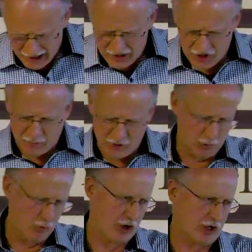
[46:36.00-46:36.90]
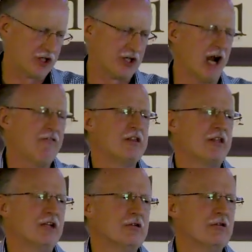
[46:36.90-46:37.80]
Egypt was works.
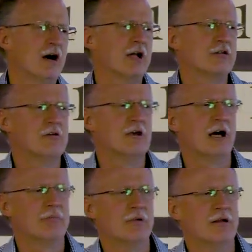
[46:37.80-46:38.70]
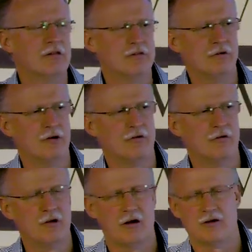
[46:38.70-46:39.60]
Everything you got, you got through your
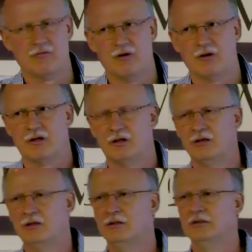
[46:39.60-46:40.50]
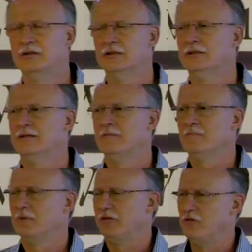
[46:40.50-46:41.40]
own hard work
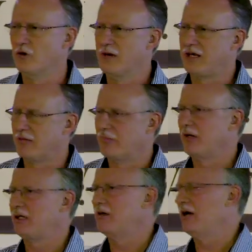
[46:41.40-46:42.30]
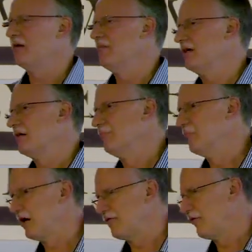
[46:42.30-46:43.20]
if you were making brick, you had to make
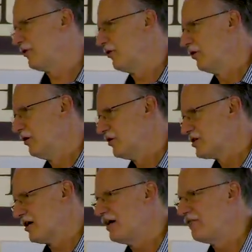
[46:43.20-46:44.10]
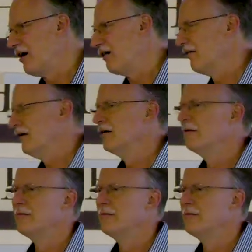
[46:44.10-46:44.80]
brick for your slave driver.